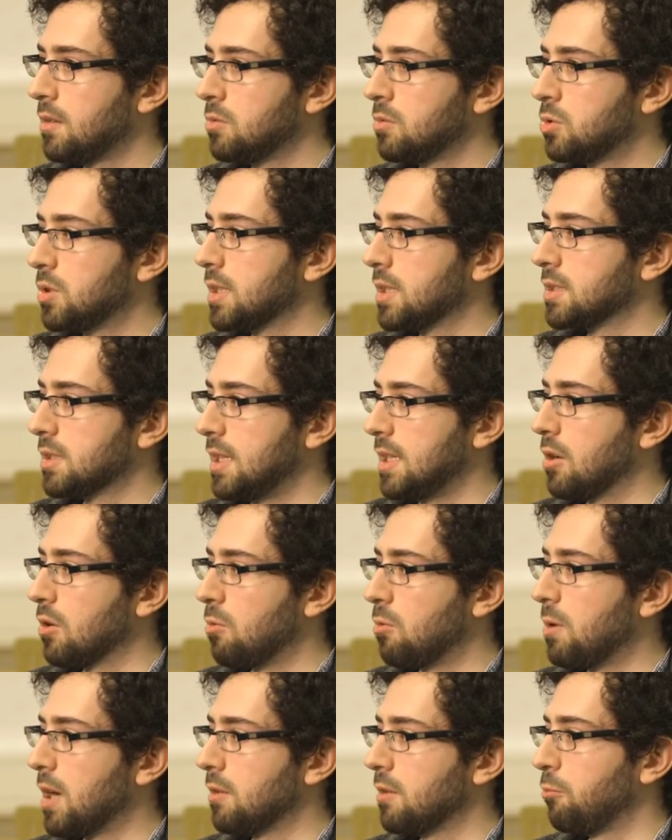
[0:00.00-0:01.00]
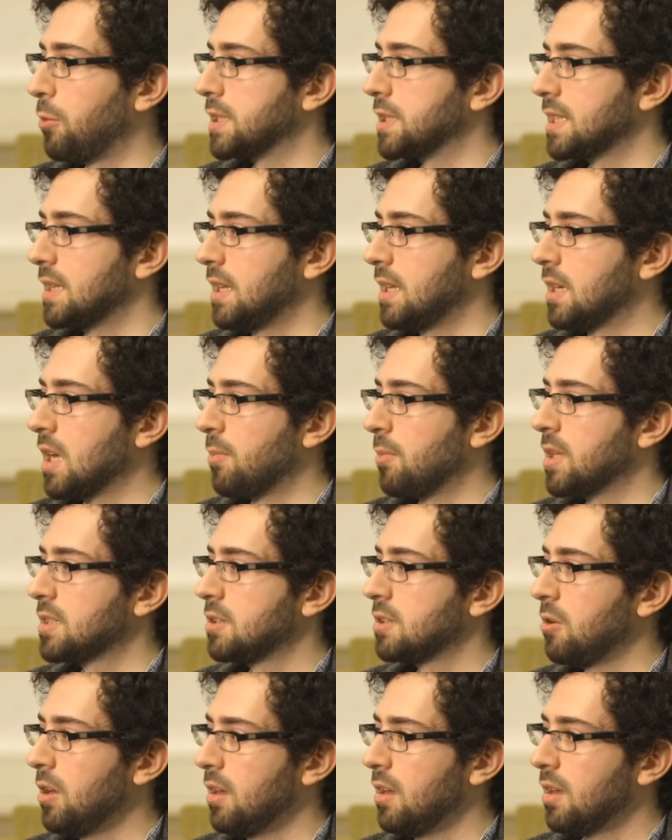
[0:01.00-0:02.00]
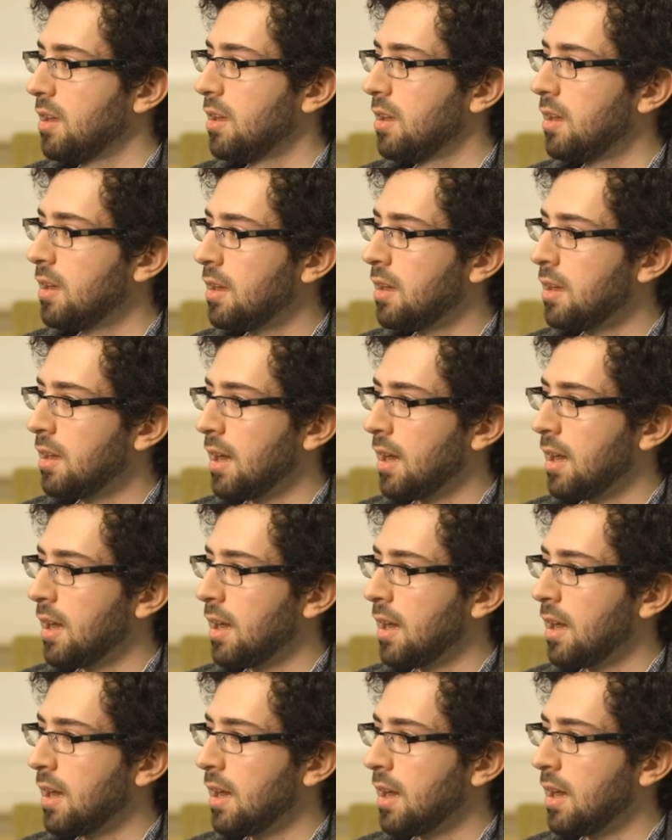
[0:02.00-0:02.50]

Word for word: just, you know, quite recently come into it. Mm-hmm.